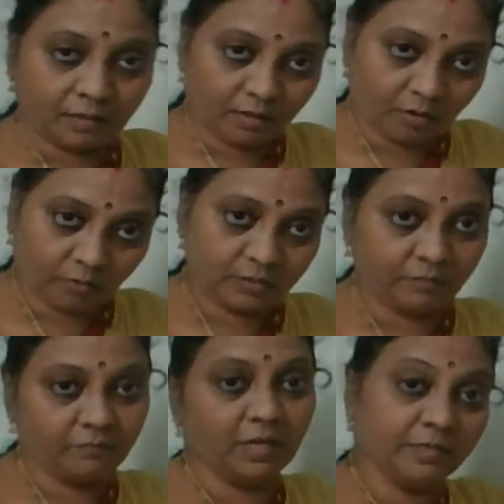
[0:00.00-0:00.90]
All
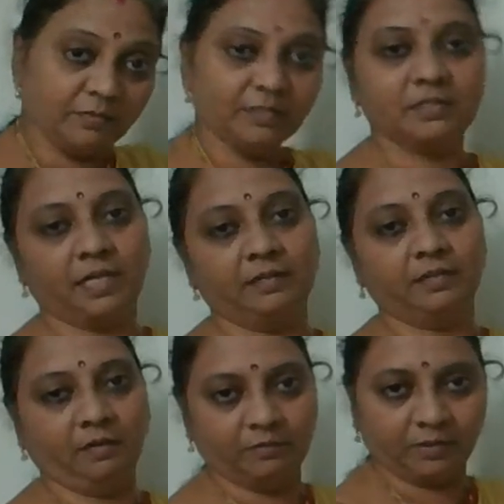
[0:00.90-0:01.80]

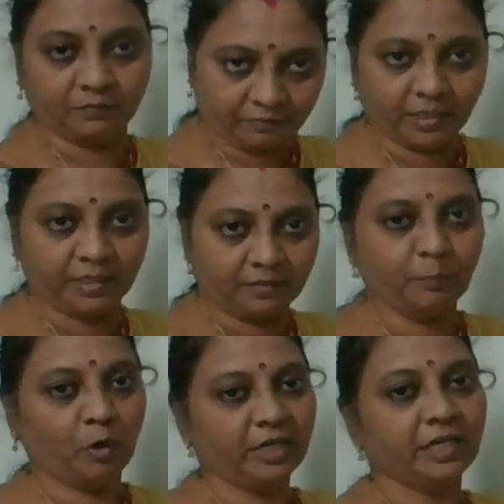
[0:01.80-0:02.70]
one
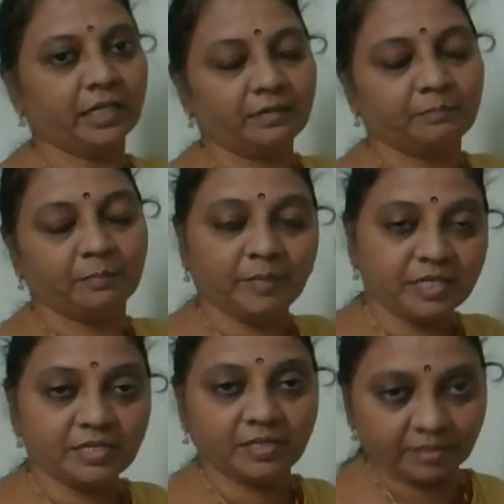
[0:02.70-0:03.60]
point I
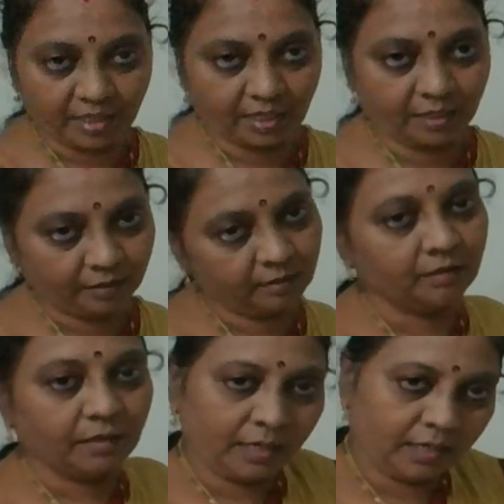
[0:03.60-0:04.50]
mentioned there,
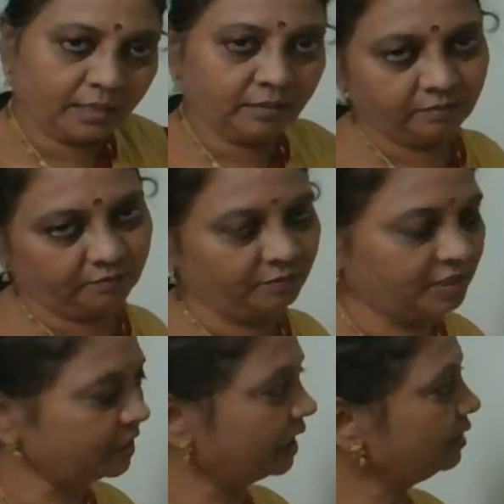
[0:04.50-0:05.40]
and
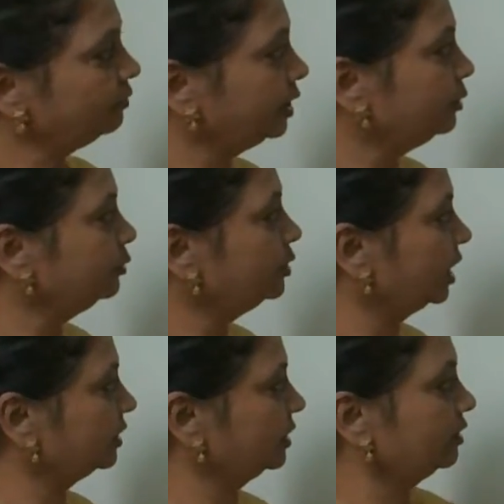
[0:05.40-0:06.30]
once again we do
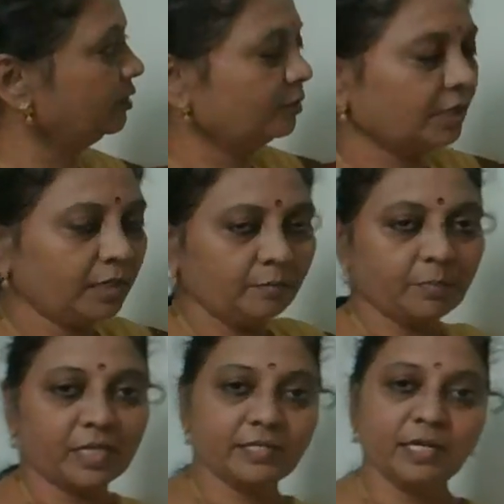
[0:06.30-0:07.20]
that. Okay,
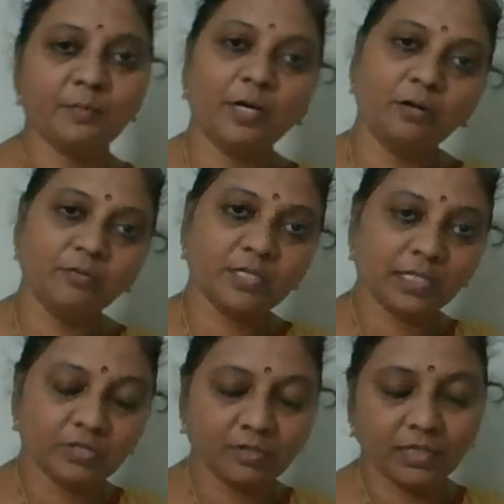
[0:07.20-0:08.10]
personal pronouns,
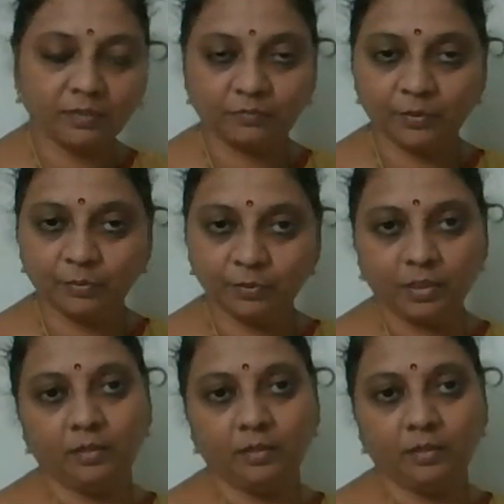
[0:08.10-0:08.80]
actually if you